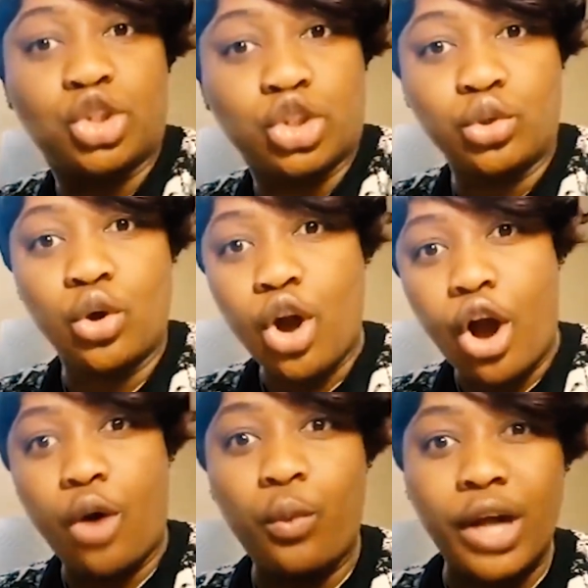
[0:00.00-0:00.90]
through
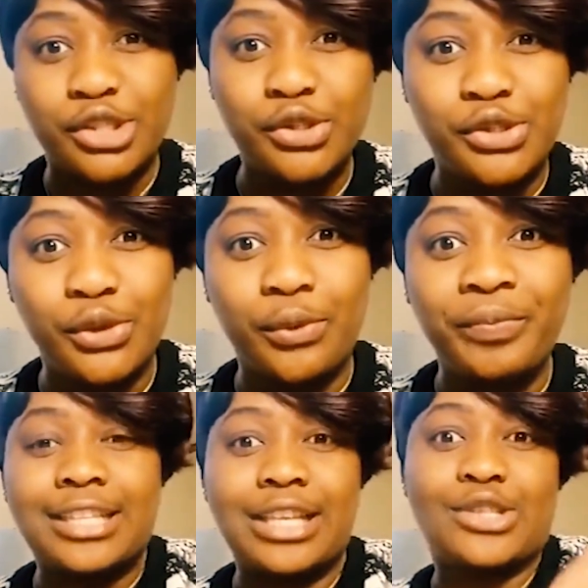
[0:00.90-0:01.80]
on what to do.
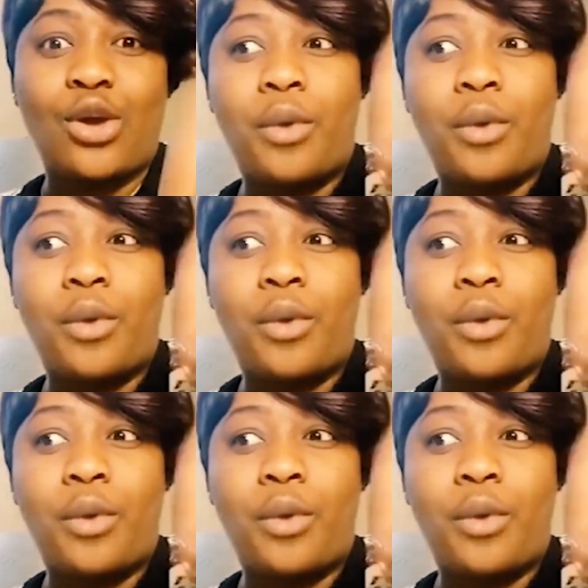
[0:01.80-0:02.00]
So